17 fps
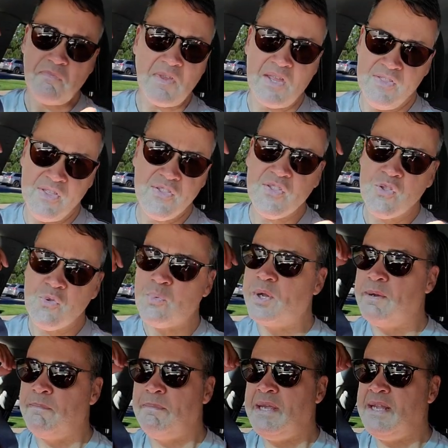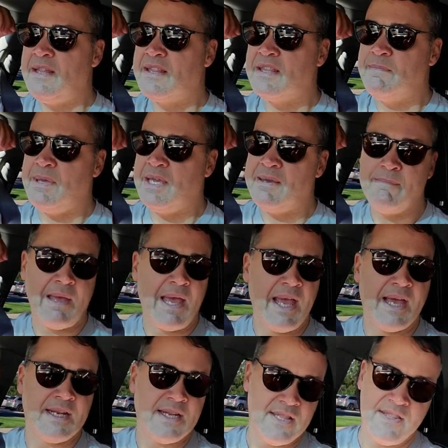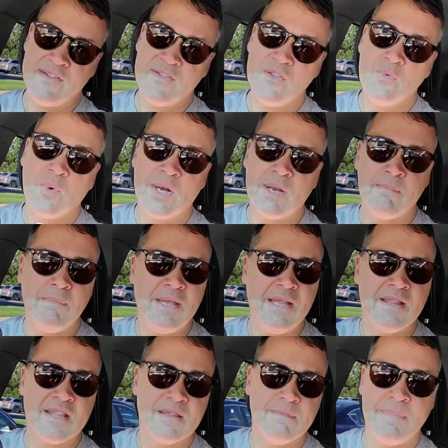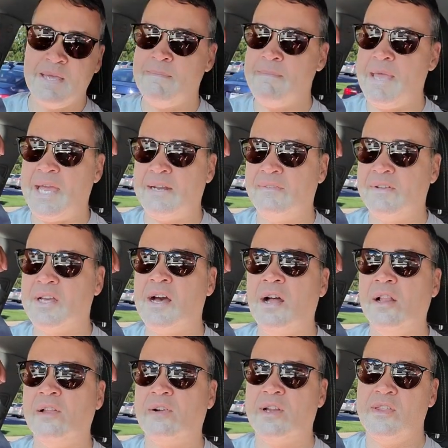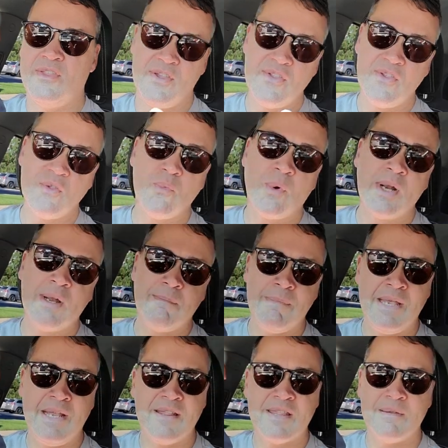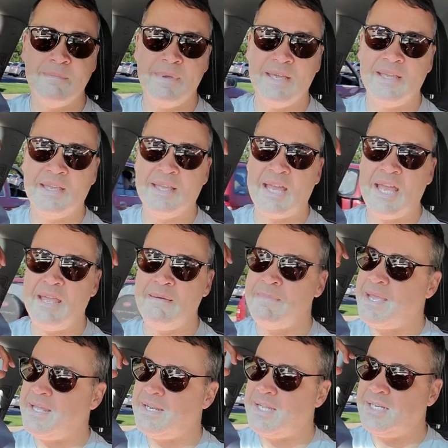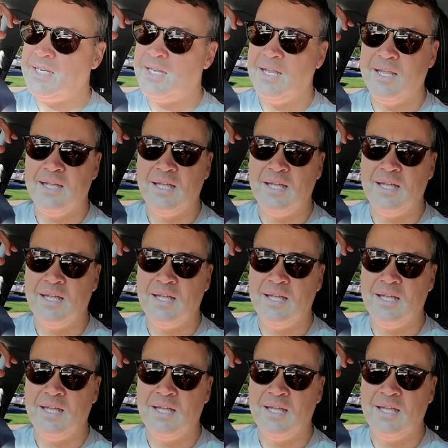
this is what it means to be a man and this is what it means to be a man of color and this is what it means to be a gay man and